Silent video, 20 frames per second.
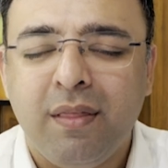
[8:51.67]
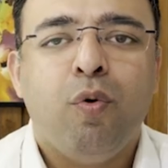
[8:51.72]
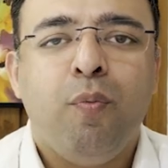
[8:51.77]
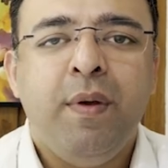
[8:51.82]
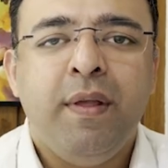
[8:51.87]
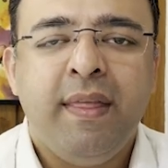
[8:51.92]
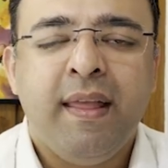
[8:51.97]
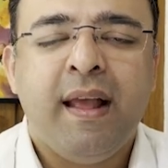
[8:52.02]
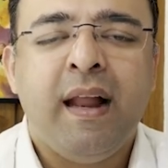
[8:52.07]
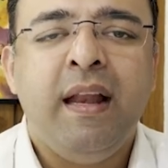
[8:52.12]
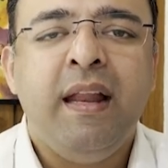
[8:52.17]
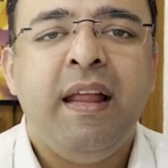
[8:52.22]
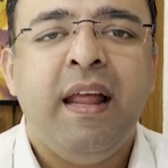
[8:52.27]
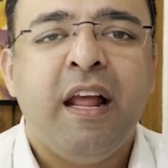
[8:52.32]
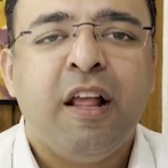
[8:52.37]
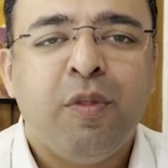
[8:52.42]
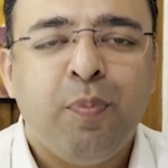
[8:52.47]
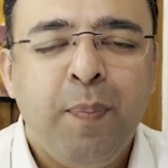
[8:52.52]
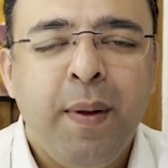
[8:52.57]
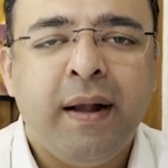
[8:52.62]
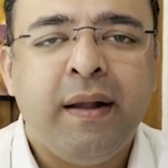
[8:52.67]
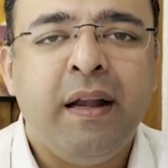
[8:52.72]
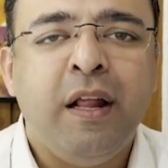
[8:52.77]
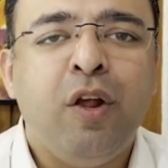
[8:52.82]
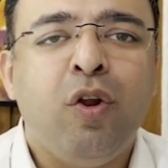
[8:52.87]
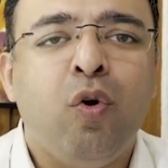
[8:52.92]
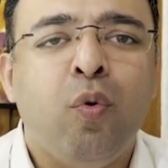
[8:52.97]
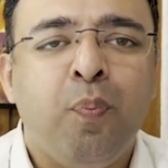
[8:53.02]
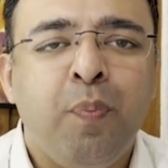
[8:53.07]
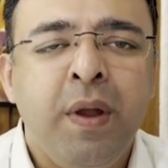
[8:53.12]
So basically expecting
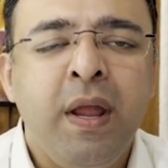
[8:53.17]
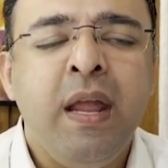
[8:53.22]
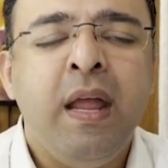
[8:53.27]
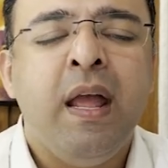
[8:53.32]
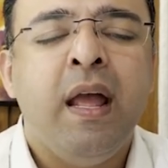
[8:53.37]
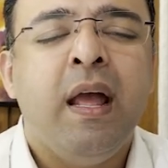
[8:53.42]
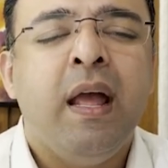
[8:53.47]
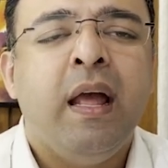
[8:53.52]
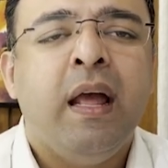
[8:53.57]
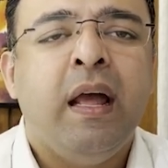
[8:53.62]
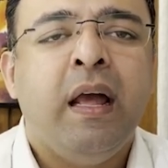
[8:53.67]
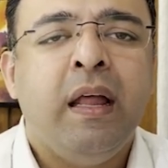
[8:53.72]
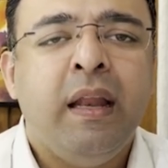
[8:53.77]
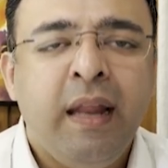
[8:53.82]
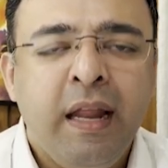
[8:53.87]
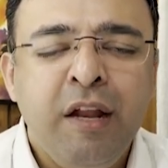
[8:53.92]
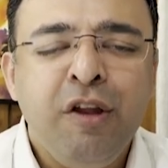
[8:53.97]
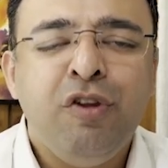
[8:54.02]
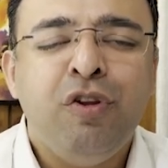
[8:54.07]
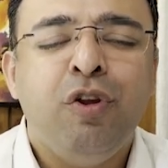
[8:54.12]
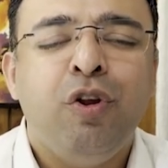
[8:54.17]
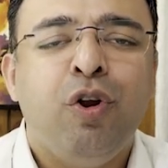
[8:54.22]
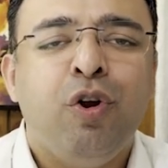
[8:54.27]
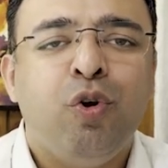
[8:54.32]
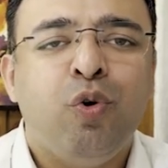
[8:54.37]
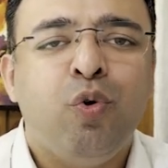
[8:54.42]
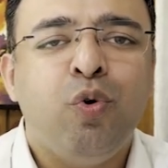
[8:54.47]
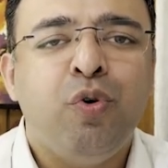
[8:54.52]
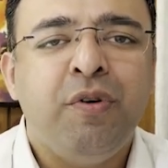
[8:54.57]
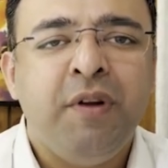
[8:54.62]
rupee range
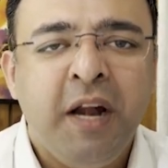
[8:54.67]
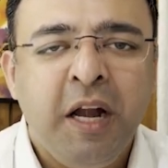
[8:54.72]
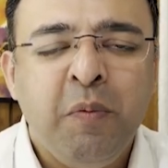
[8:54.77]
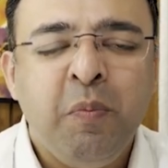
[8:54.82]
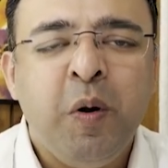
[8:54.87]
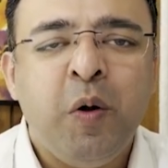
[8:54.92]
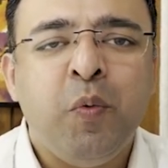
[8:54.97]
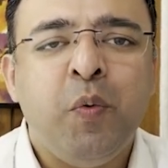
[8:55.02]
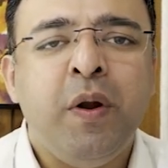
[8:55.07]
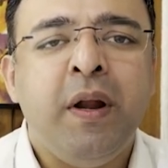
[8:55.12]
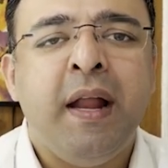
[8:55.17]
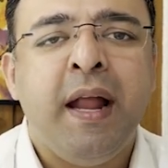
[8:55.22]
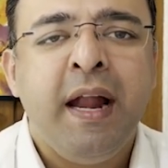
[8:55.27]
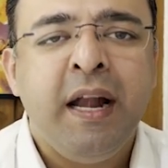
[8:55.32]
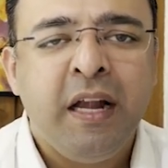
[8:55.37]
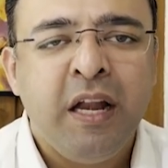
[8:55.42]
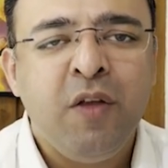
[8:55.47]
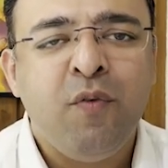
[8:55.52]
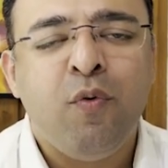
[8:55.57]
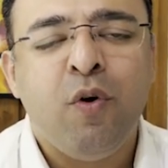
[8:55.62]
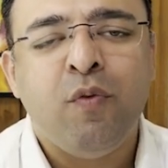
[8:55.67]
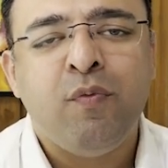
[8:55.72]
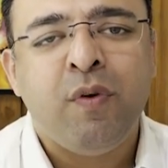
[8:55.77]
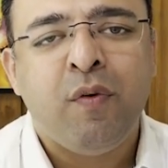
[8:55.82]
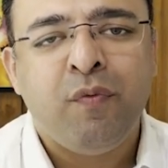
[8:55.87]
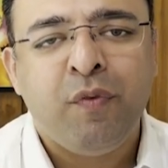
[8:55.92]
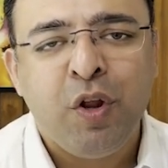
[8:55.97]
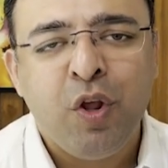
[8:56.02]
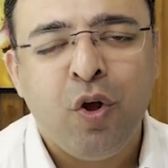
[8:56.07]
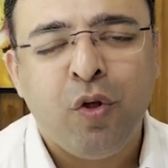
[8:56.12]
to trade between
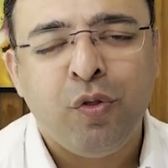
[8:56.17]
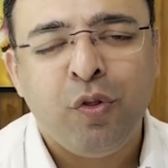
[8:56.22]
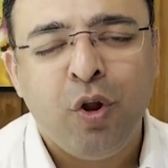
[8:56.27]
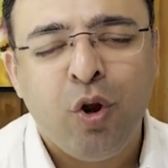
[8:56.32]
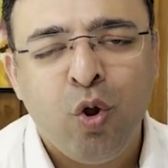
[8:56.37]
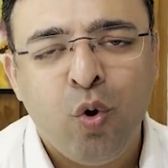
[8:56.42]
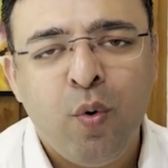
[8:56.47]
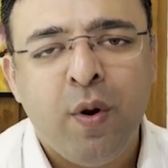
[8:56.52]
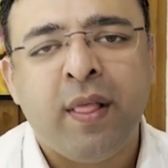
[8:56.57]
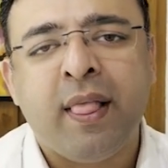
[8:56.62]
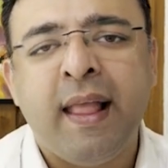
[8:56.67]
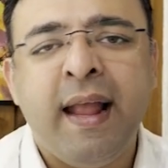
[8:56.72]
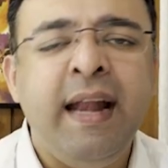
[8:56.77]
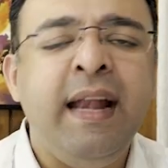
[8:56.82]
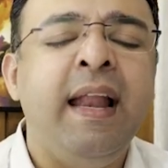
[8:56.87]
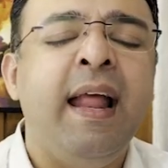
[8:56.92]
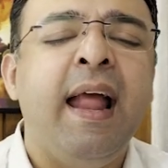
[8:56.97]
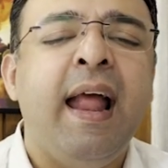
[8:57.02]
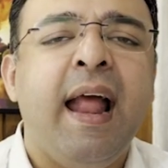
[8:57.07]
84.50 on the lower side